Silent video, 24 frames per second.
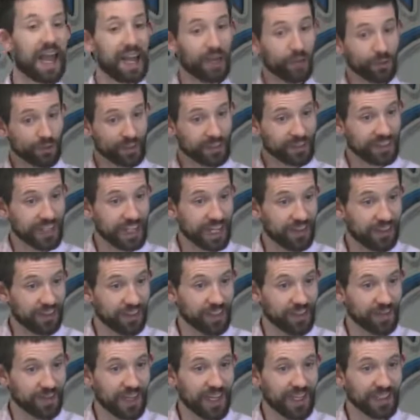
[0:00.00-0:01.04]
Outside
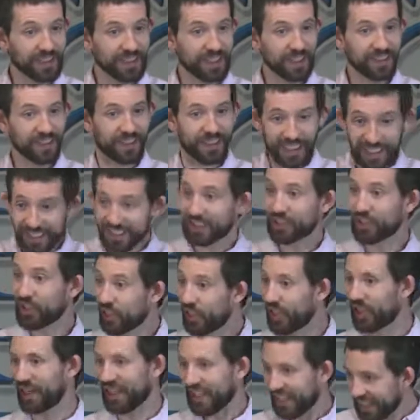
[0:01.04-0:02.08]
the closet, he's
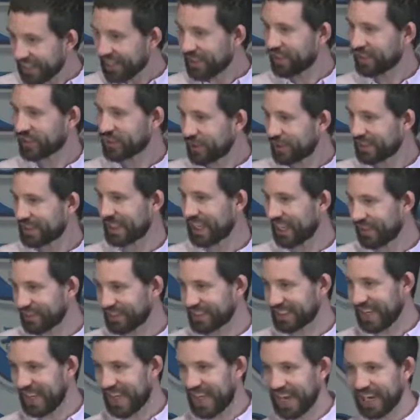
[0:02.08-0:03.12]
good. He knows what's
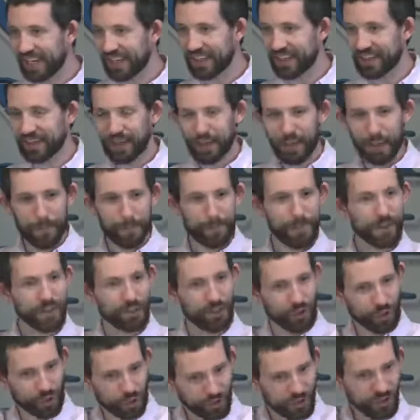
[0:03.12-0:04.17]
outside.
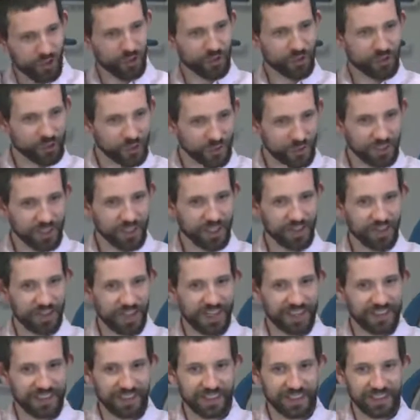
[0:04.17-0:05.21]
But you close the
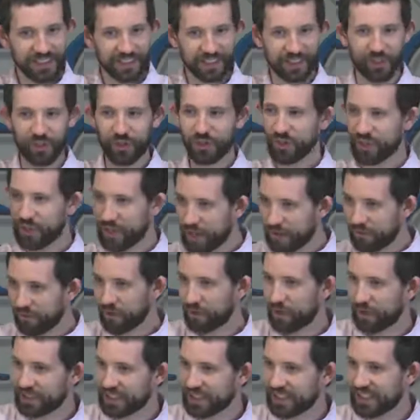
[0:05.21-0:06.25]
closet, you
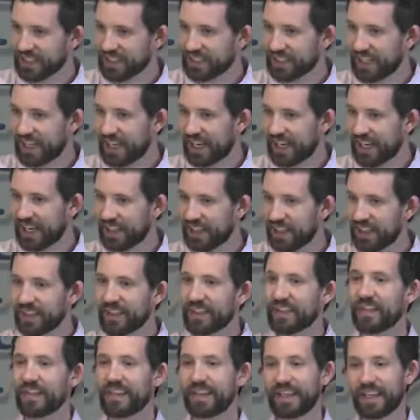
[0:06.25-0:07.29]
cover what's inside,
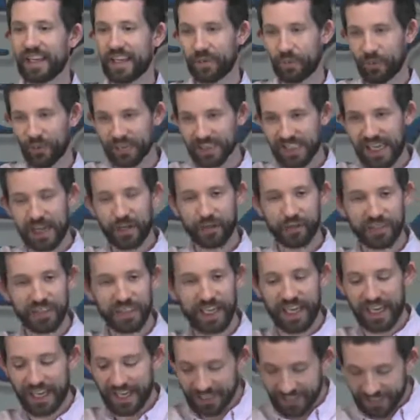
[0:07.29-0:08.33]
and what's
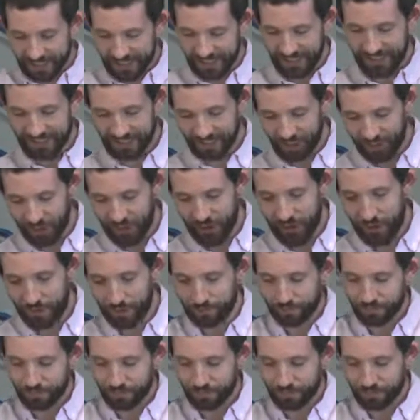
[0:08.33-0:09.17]
outside is good.